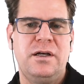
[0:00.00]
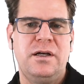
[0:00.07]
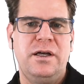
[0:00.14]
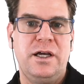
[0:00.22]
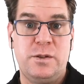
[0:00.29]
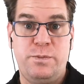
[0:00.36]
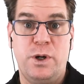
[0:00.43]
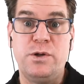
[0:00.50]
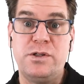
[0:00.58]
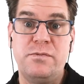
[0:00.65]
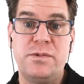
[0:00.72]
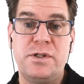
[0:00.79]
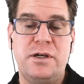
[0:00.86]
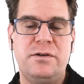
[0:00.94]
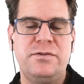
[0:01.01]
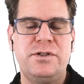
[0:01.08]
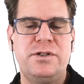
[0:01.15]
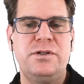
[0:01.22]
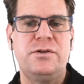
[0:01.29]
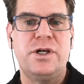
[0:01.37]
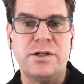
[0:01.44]
exposed themselves
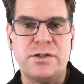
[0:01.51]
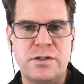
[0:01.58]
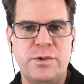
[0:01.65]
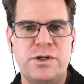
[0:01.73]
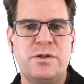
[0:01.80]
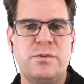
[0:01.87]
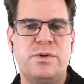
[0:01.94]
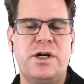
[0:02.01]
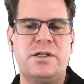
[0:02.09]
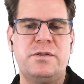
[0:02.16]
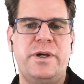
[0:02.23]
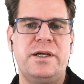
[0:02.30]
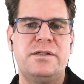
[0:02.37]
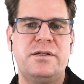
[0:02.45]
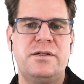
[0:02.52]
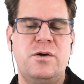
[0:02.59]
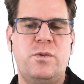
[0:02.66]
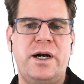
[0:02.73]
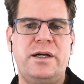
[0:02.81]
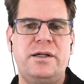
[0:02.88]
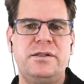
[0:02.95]
to customers and prospects into the
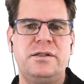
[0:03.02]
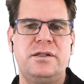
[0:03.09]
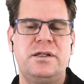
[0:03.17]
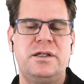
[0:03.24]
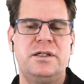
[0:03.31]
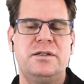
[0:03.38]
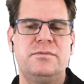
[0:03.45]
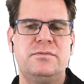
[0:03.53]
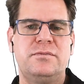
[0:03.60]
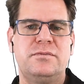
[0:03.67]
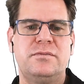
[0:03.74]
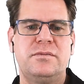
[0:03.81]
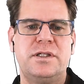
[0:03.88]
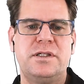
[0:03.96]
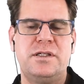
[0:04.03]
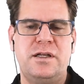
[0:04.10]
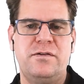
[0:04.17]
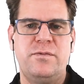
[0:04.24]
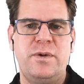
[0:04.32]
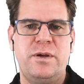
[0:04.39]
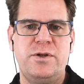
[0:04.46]
wild, instead
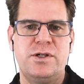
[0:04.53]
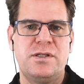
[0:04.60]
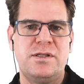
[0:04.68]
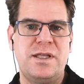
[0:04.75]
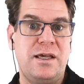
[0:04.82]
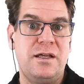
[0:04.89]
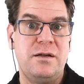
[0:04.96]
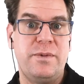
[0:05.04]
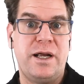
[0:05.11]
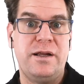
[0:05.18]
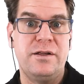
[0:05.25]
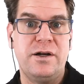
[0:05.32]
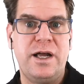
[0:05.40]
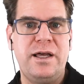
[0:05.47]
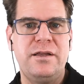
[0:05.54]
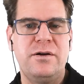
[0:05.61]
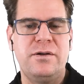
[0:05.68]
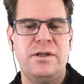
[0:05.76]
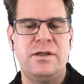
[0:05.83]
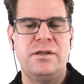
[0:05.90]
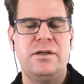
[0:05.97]
of maybe just thinking about it in their head.
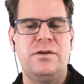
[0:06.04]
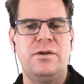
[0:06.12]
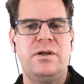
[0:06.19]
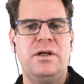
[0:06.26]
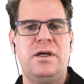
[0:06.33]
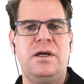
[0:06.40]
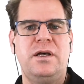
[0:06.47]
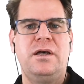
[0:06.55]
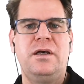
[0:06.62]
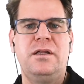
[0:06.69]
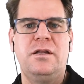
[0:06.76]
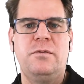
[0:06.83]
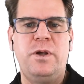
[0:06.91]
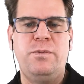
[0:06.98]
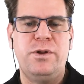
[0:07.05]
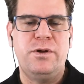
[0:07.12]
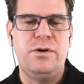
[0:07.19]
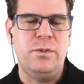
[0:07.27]
The people that are